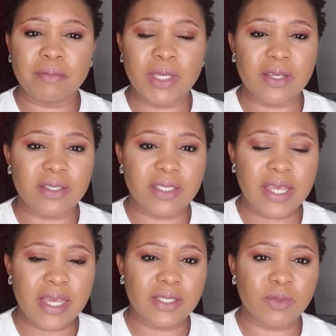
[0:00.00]
Because
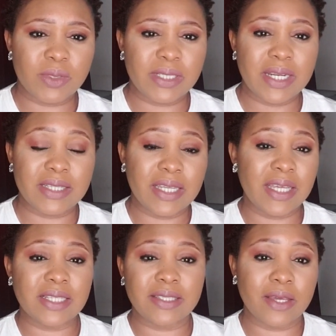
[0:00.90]
here in Switzerland,
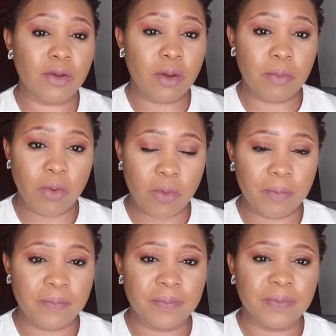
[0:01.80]
they come
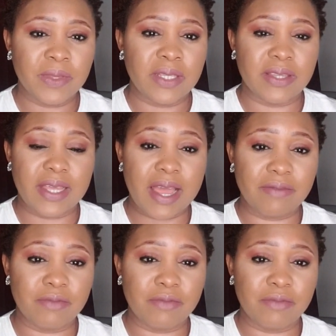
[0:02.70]
home, they have